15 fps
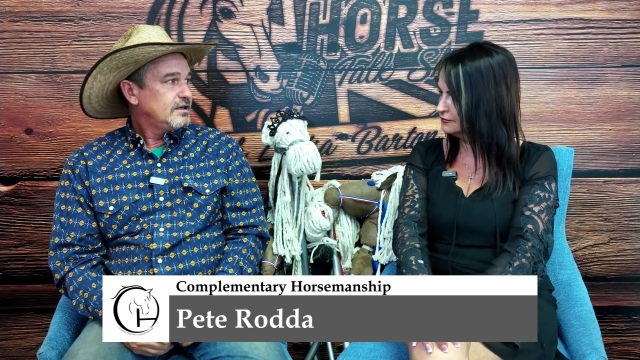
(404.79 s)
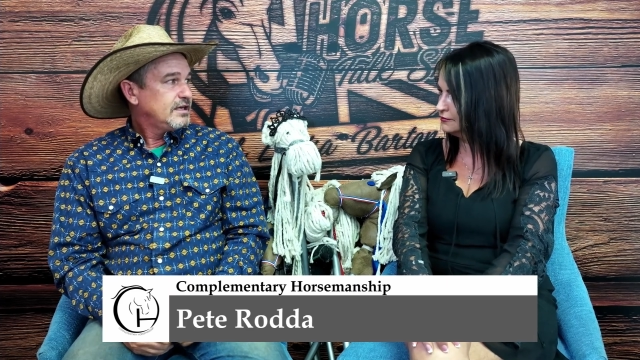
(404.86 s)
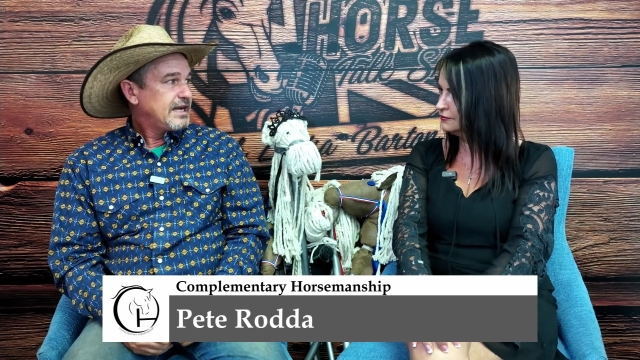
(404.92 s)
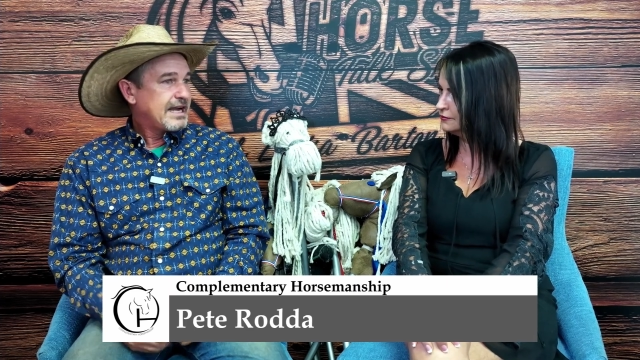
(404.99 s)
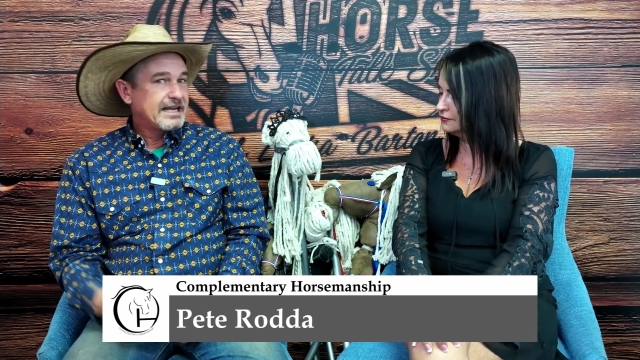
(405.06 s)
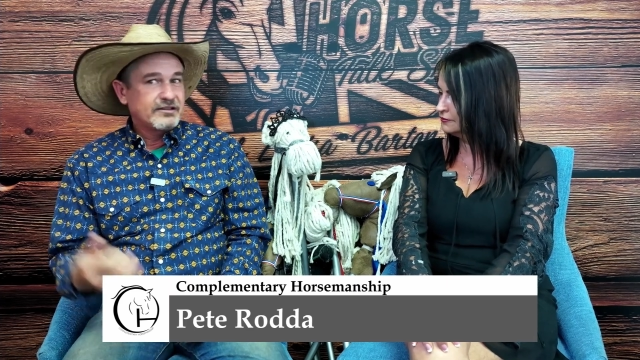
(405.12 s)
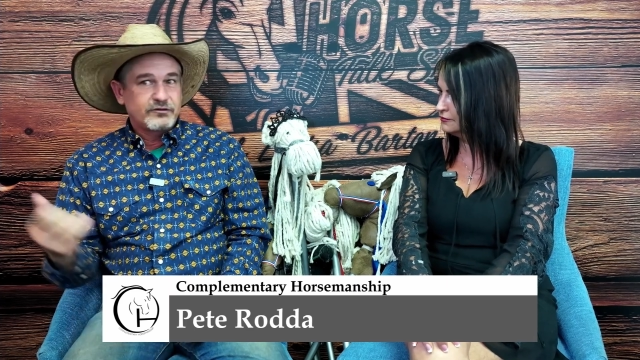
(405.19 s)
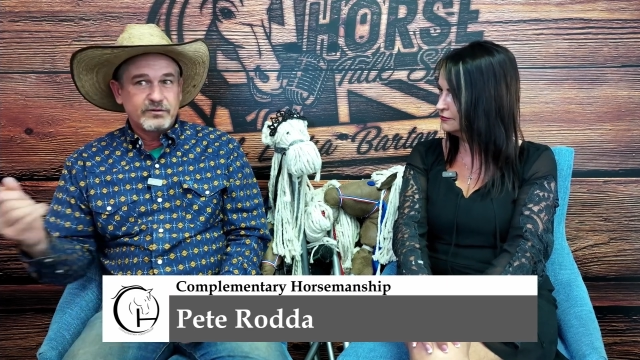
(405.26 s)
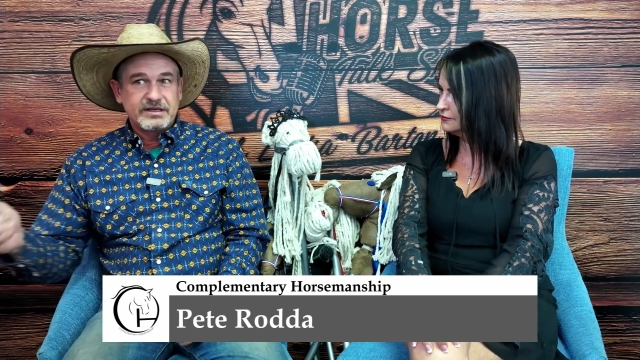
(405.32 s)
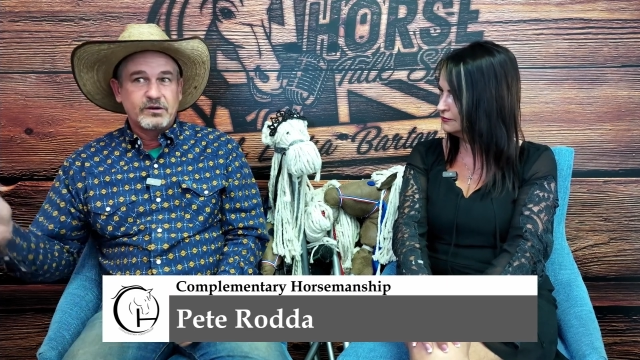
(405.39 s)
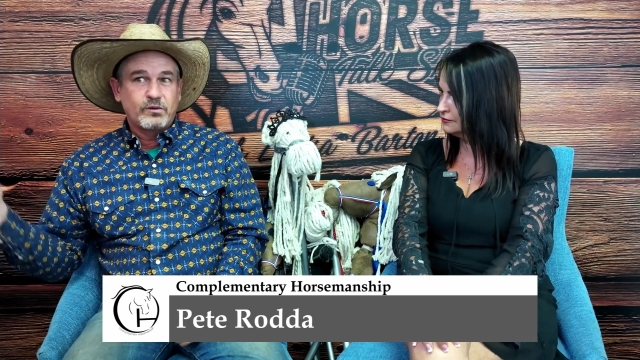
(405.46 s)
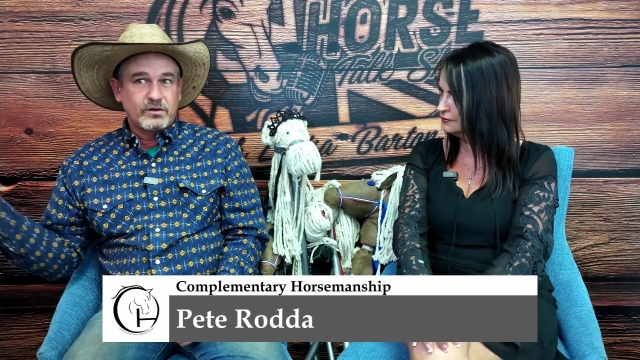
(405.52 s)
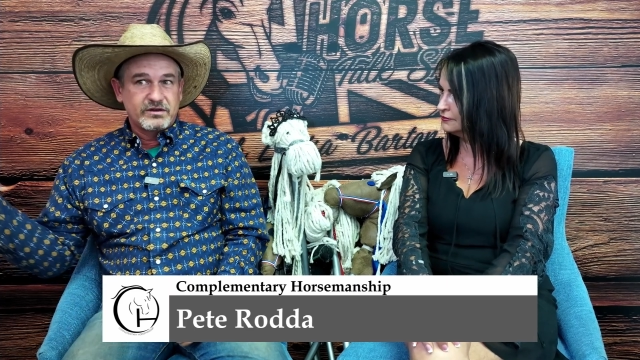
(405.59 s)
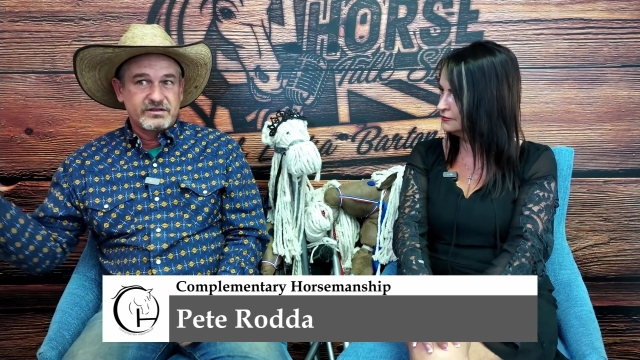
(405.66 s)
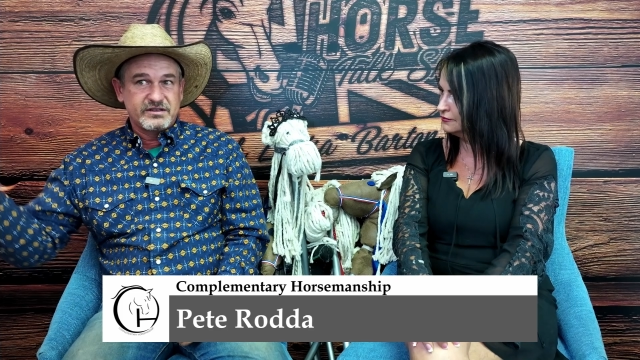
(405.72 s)
I had 3
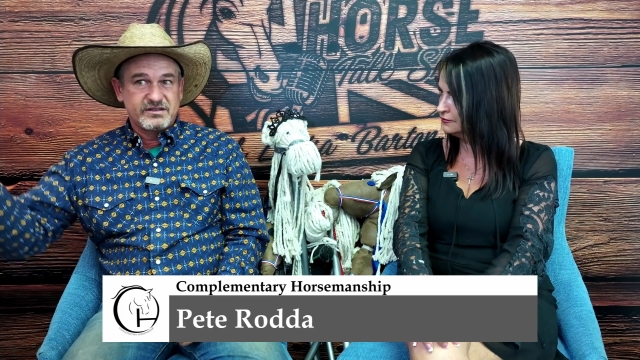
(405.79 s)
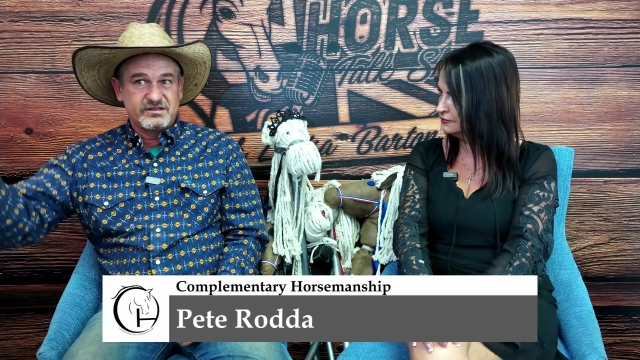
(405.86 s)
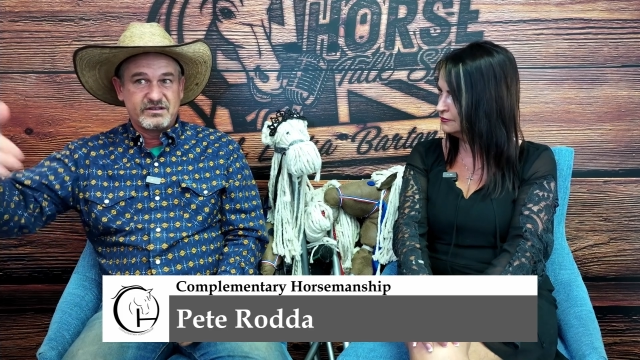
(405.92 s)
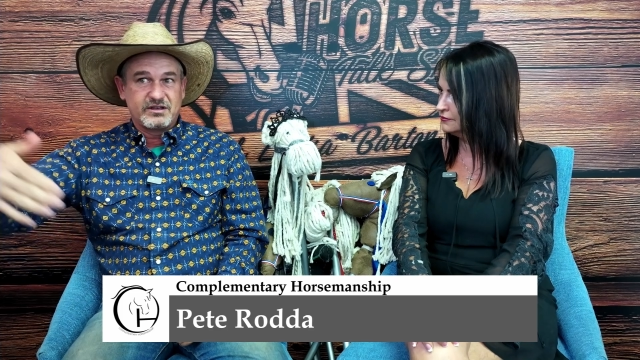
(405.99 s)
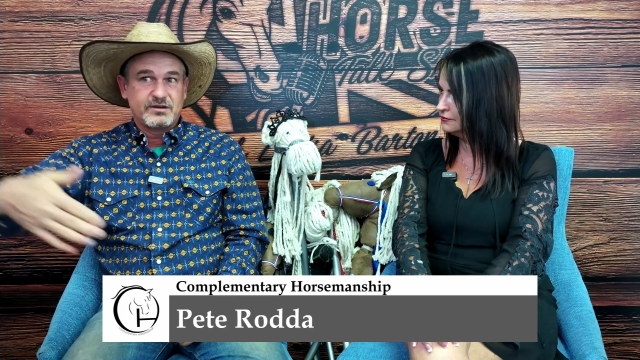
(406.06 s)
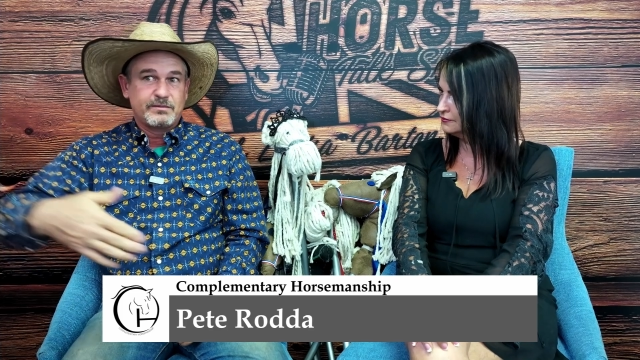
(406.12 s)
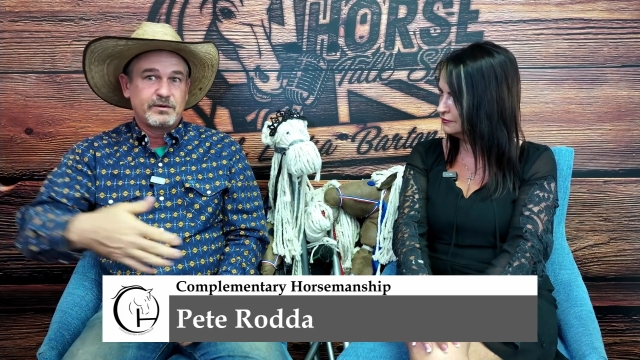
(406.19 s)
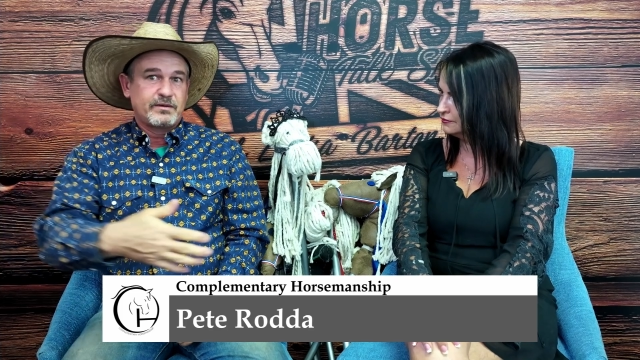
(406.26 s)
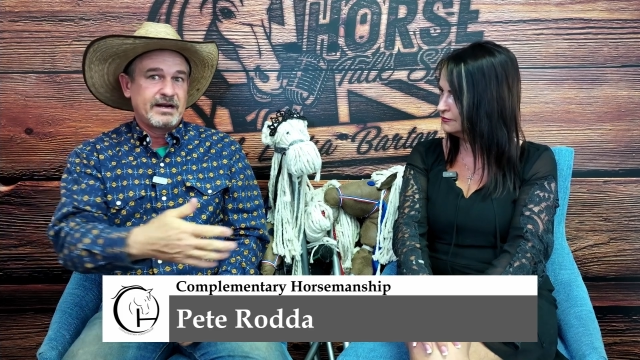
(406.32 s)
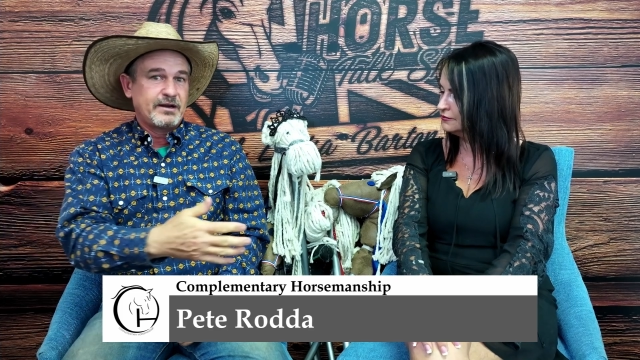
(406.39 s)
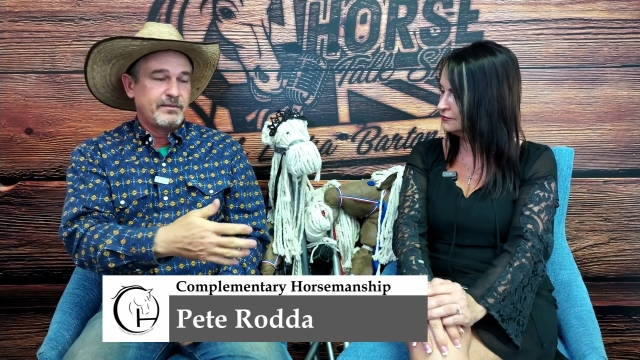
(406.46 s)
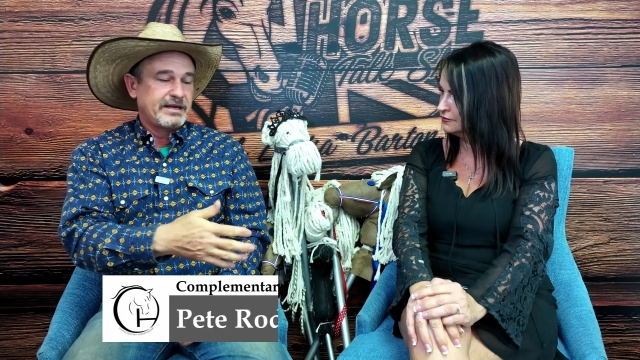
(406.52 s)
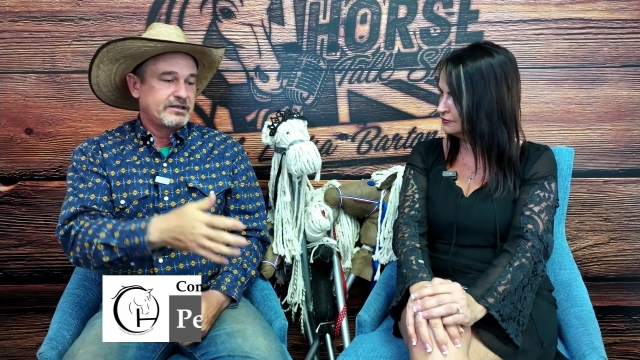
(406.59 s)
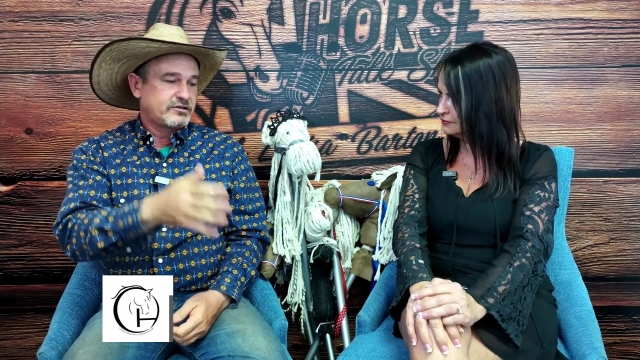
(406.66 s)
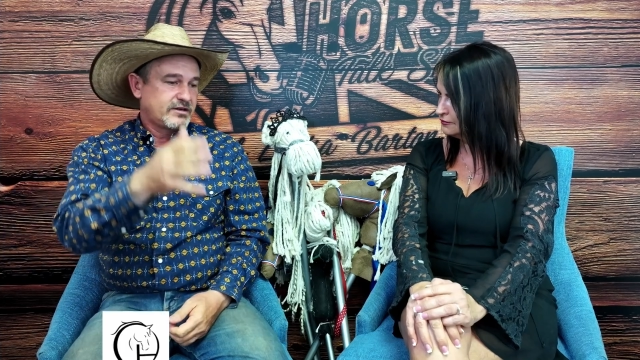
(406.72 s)
horses, took them around
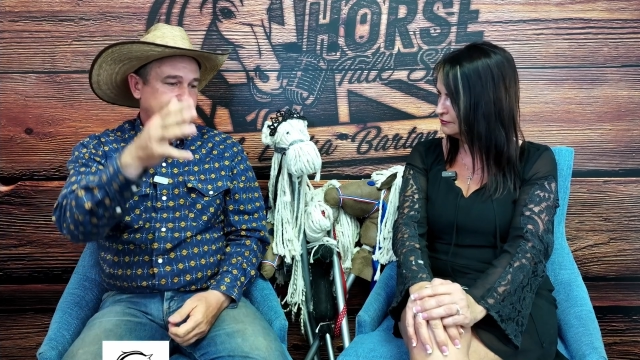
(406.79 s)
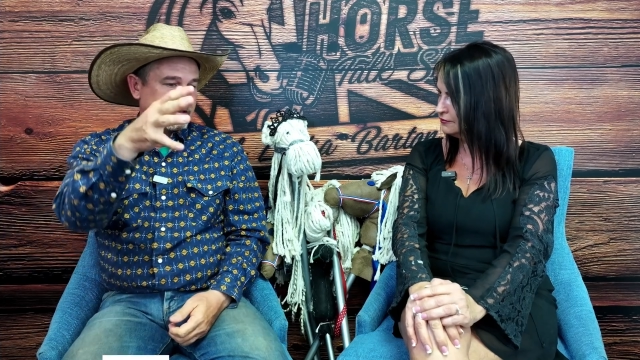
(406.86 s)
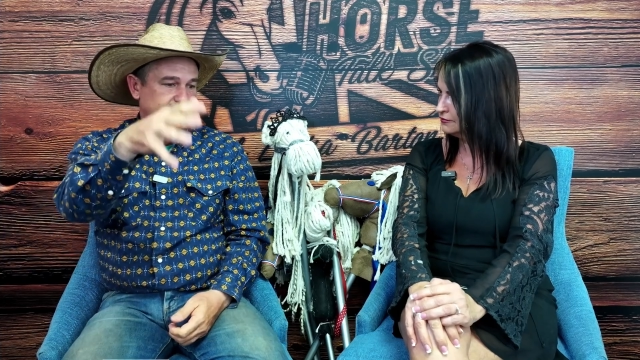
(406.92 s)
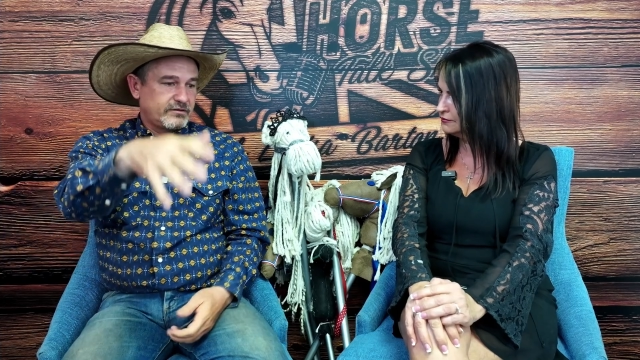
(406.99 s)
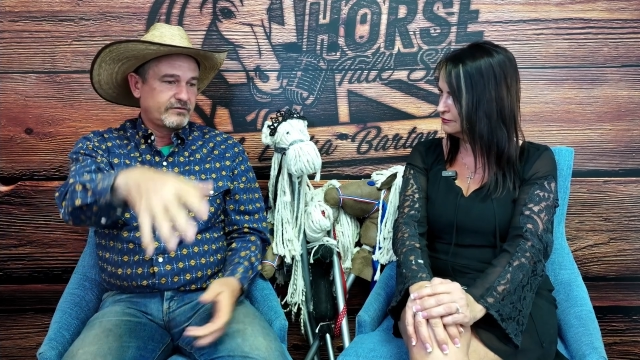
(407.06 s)
my trailer